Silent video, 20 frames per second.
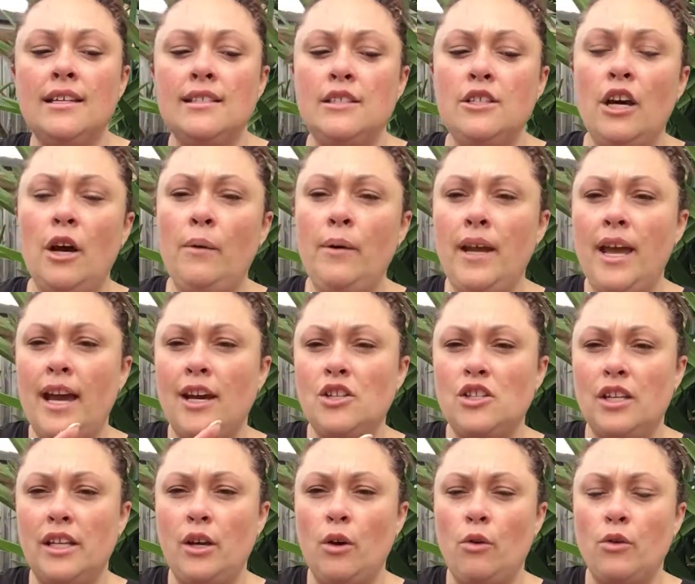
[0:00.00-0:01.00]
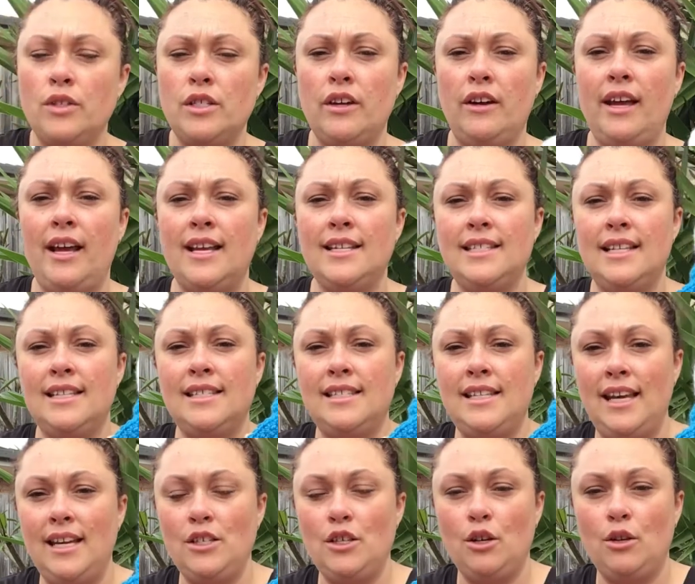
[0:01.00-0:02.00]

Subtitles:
Snowy actually also has a Santa